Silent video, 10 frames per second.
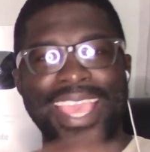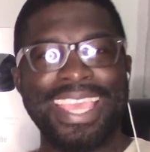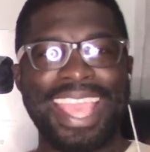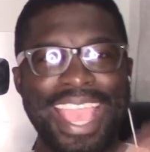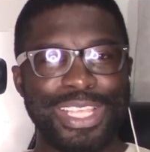
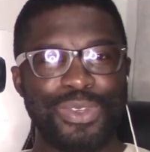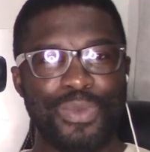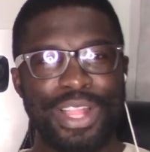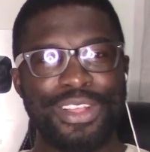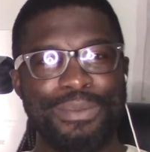Hey guys,
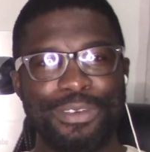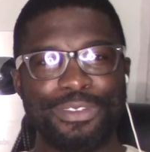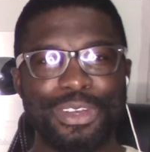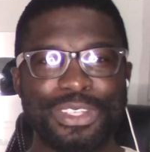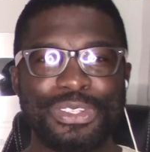welcome
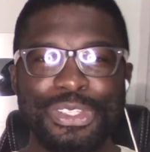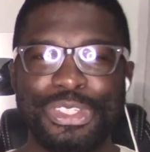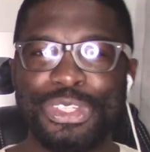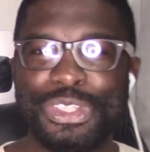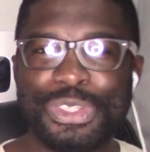of course to
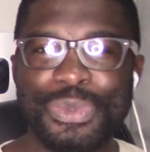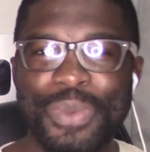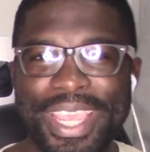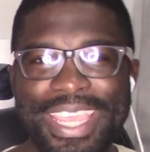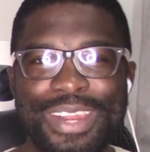
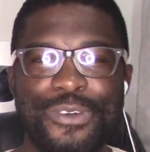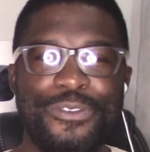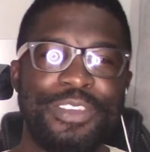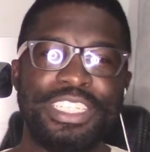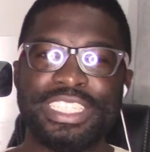Junosuede
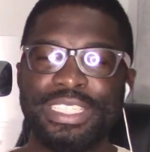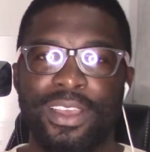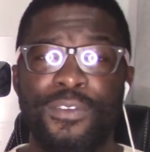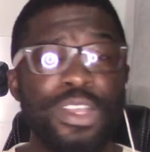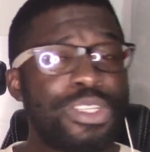Official.
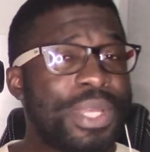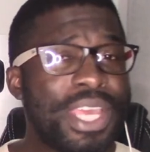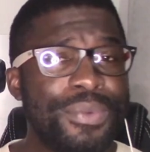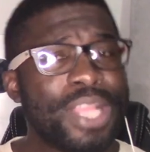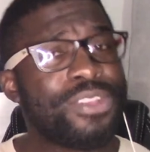Of course, we're
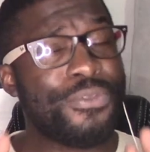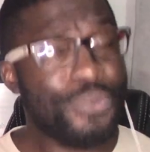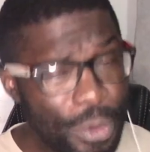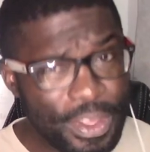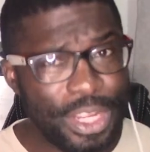going to react to
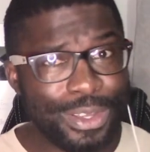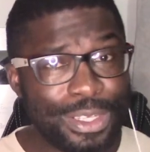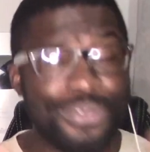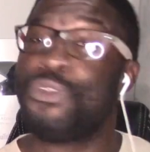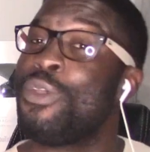free
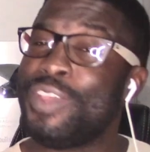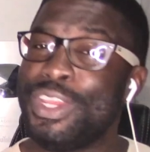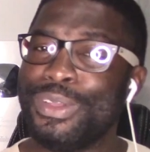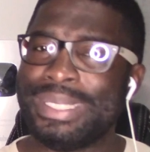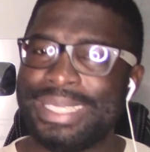
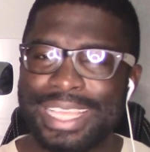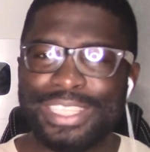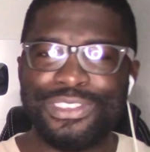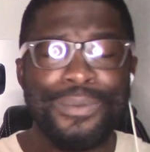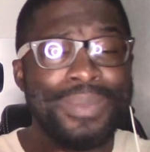videos,
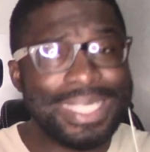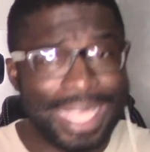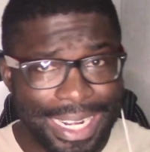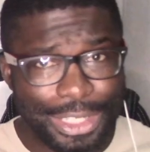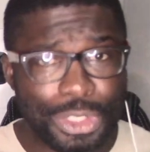yes, from
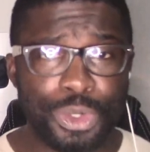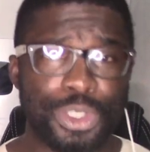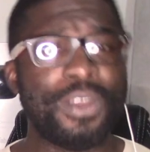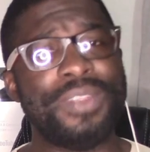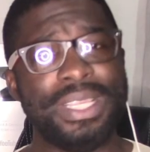Daily
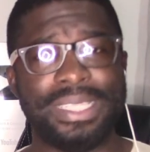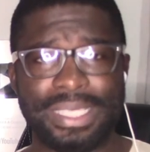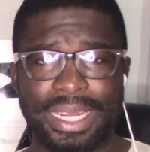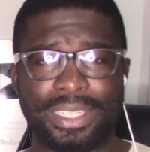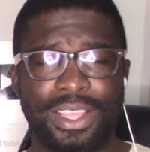Dose of the
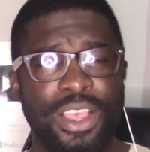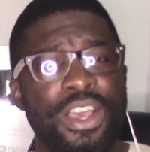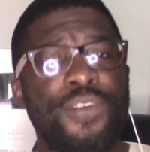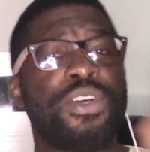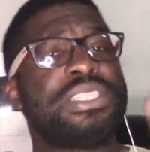Internet.
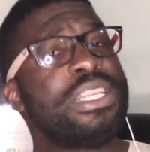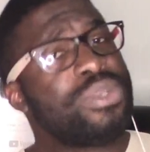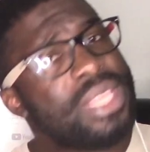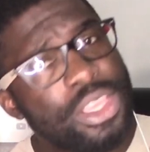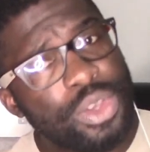Of course, I want
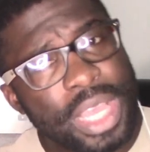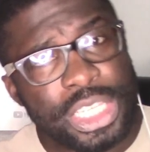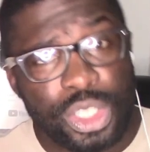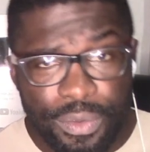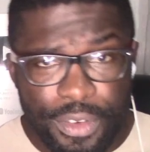to thank you
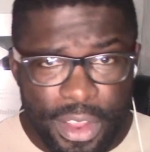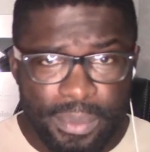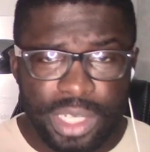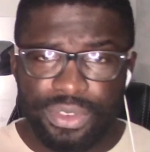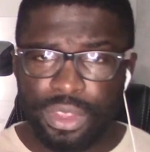guys so very
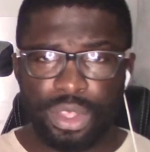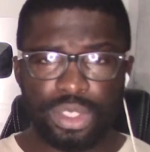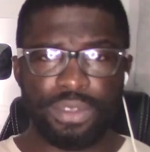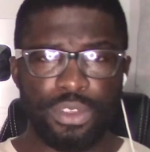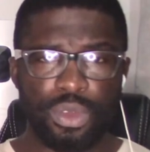much for
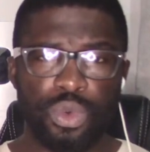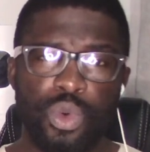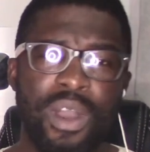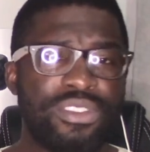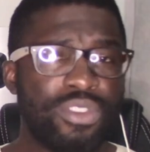those of you
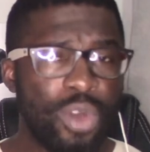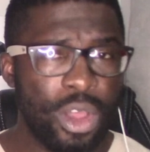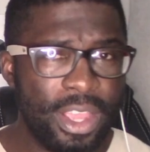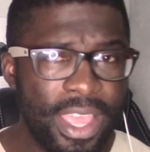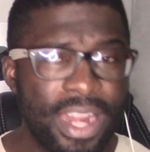who have
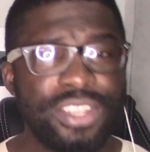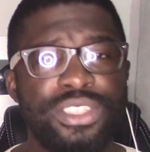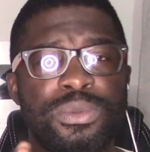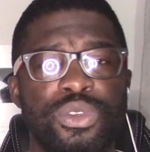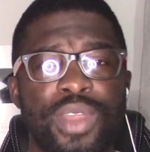gone ahead and
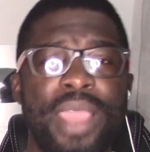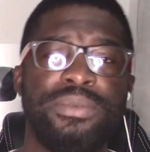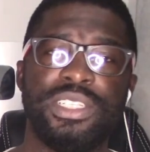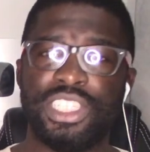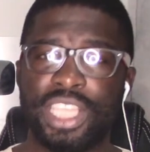
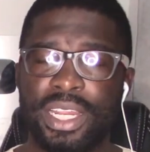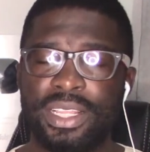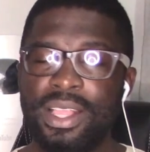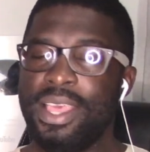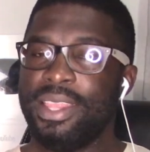subscribed to the
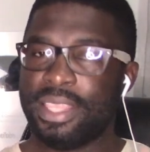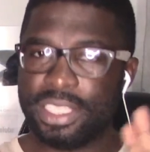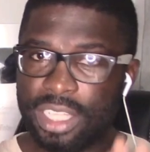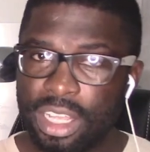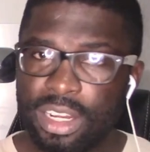channel.
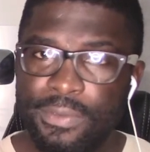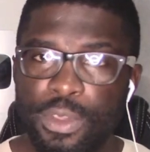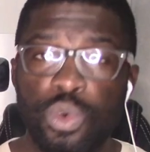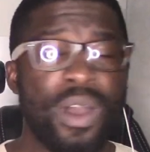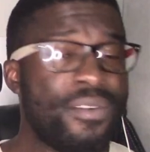There's a lot of
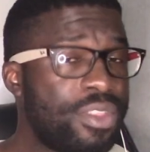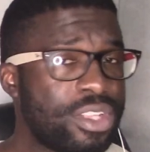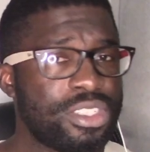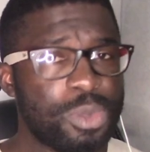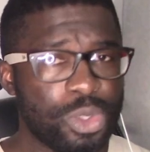you who are
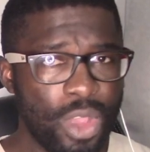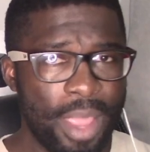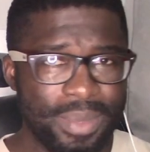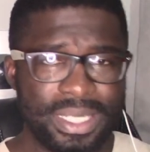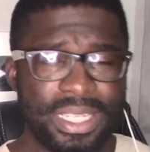not
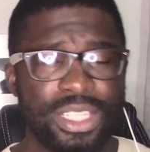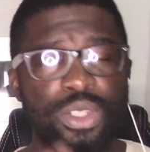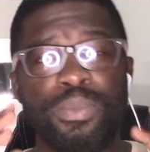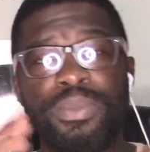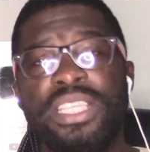subscribers yet,
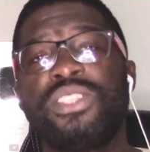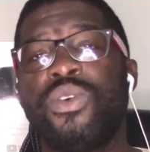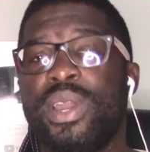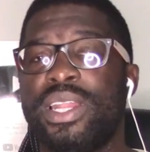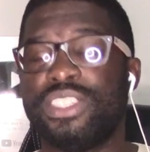so please
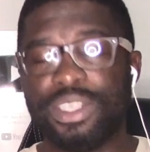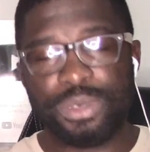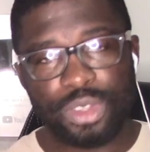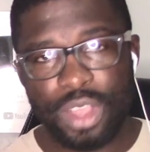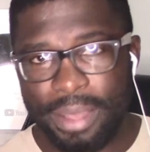go ahead and
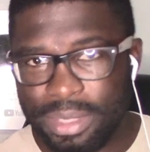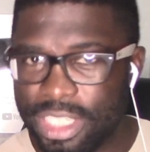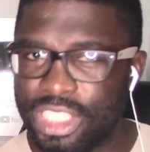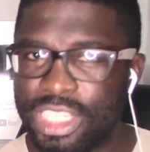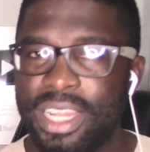subscribe to
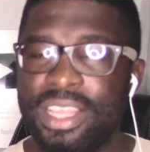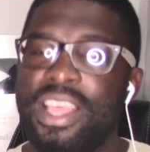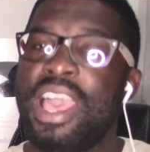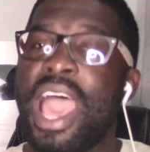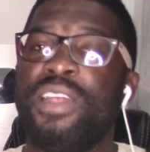the channel.
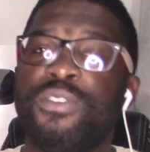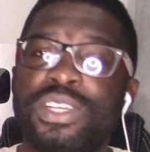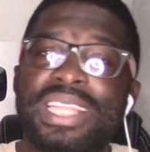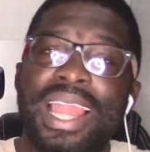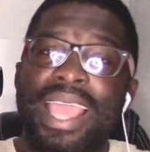And of
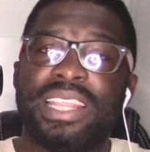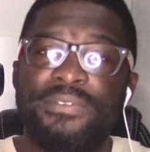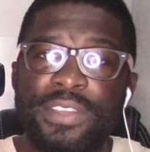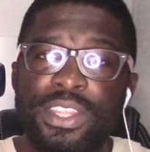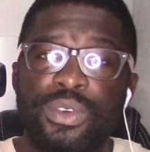course, like
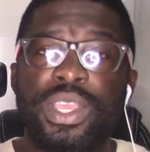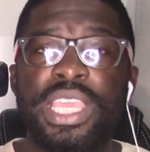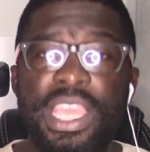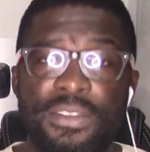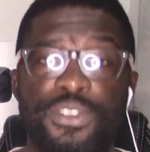the video
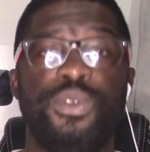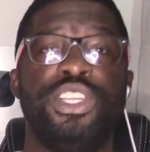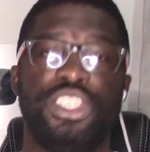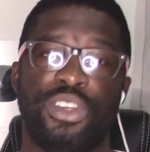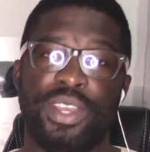if you
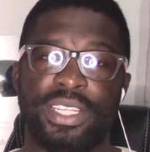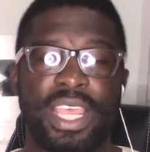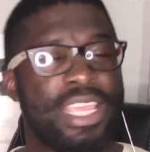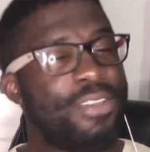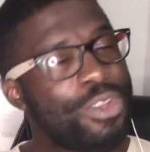enjoy it.
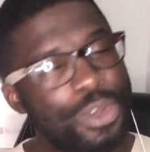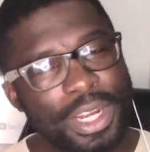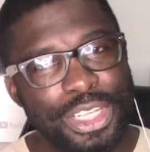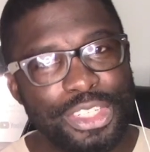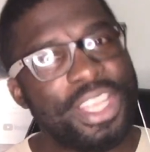If you
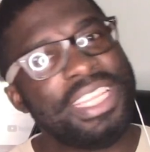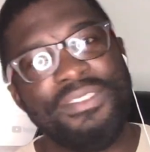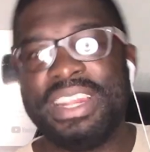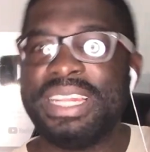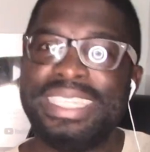don't enjoy it,
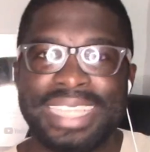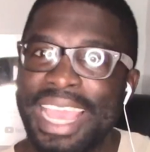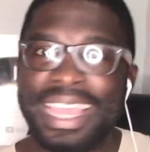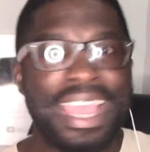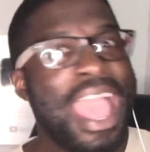give it a
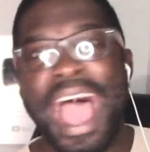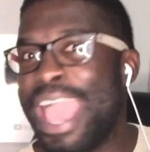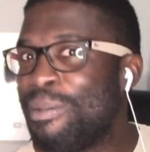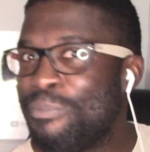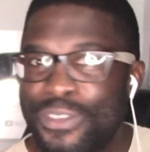dislike.
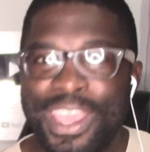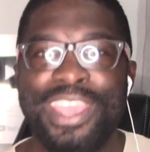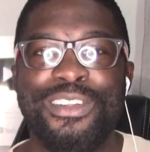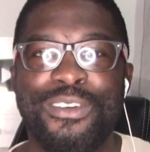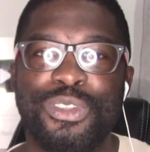I am fair
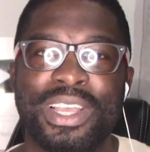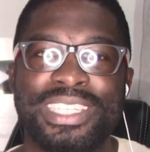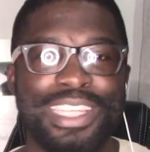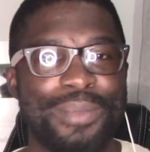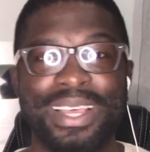enough to
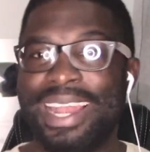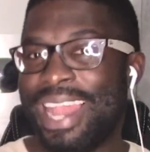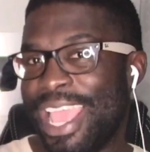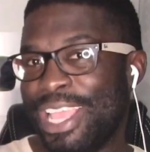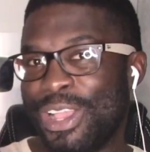accept a
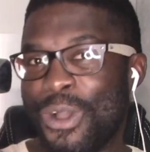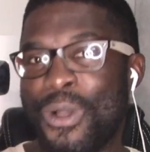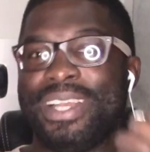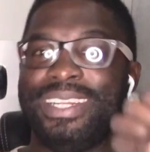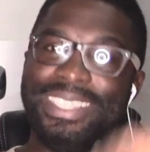like
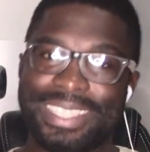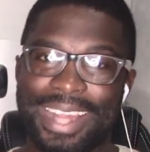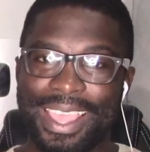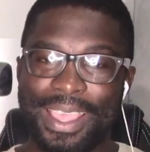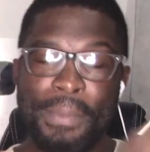or a
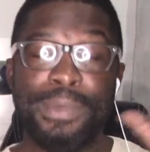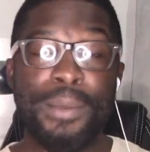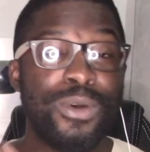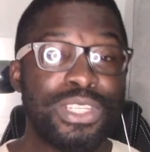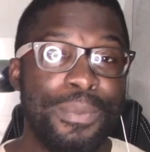dislike.
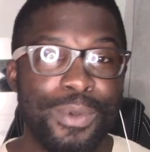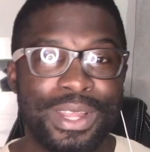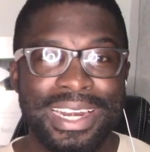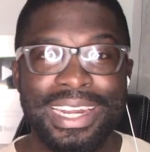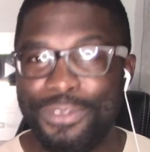But most
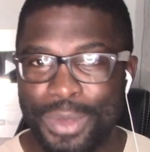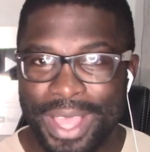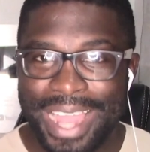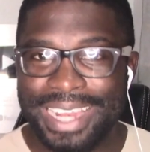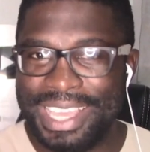importantly, if you
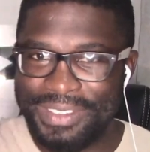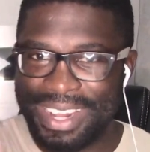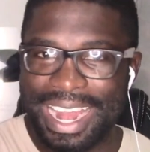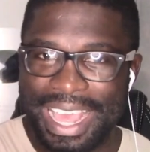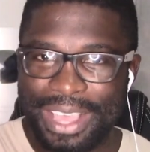can, give
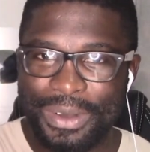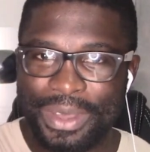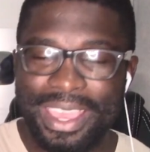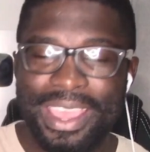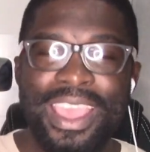it a like,
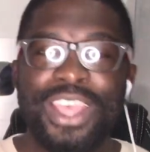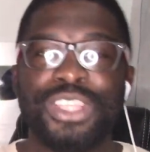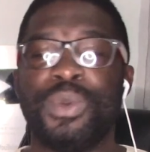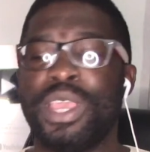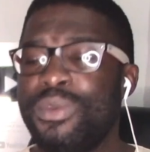okay?
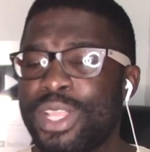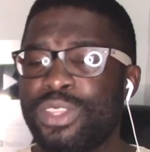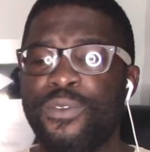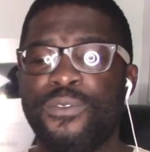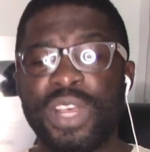So we're going to
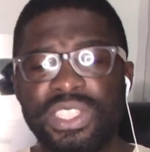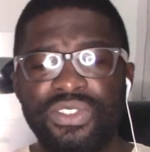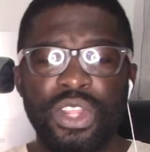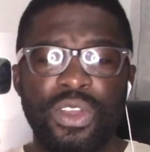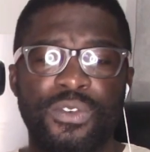react to first
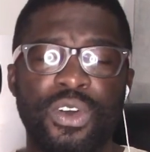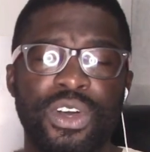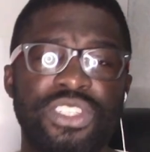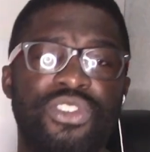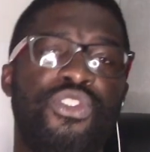video, of
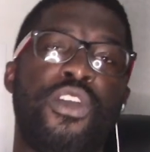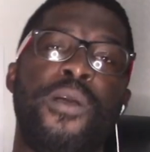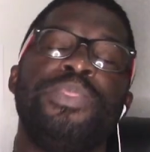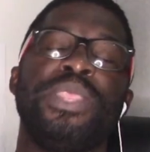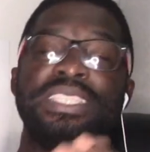course,
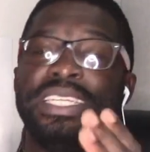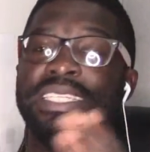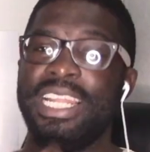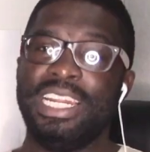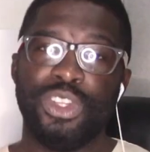from the
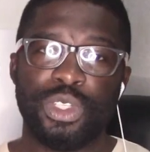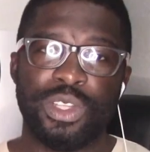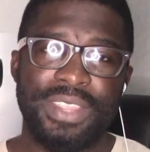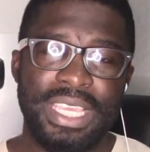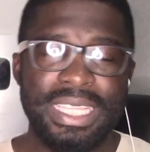Daily Dose
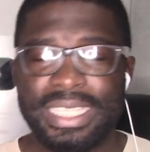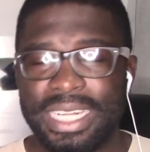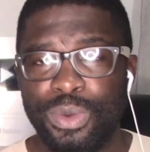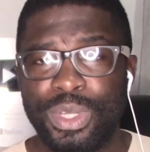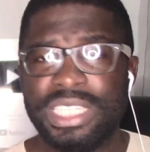of the
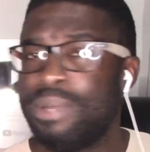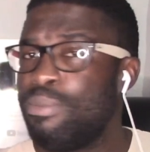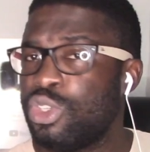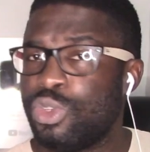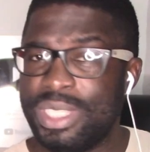Internet, which is the
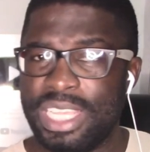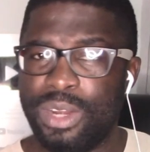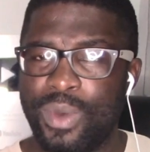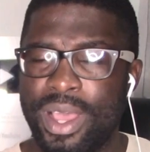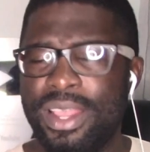most
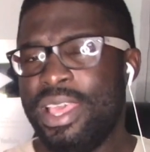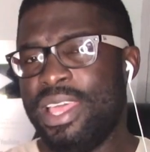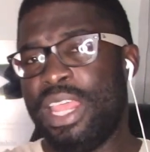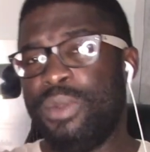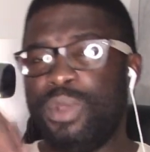recent one.
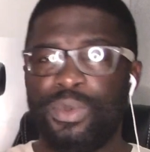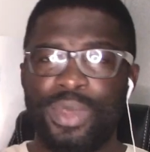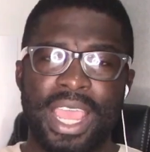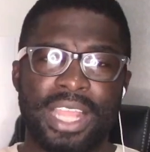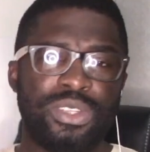Then we
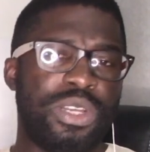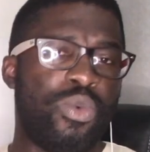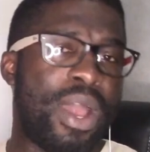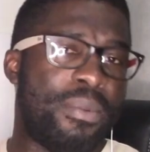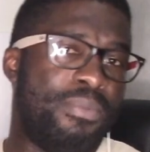react to the
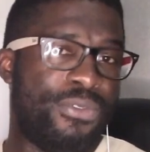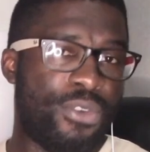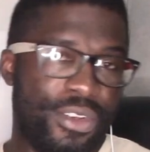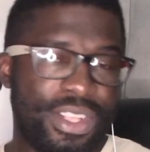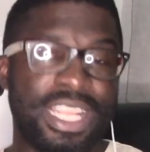one
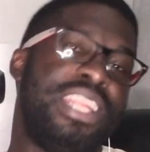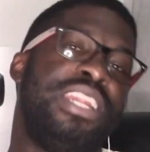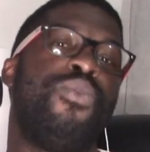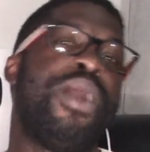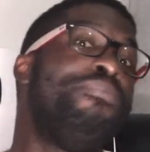before it and then
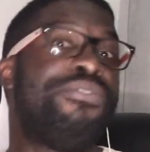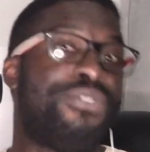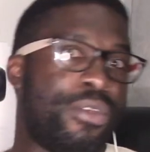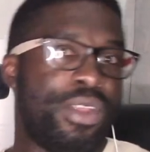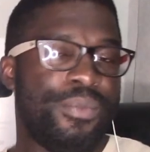the one
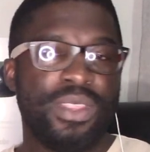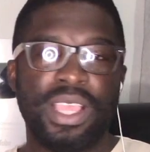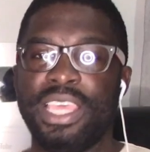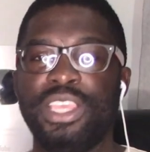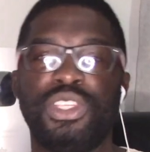before it.
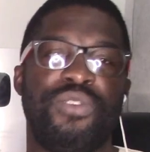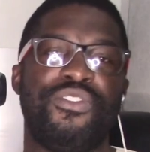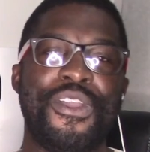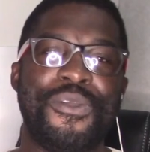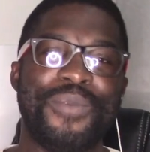Thank you so
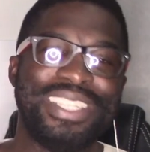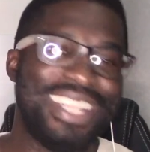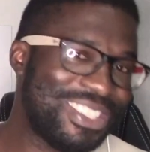very much.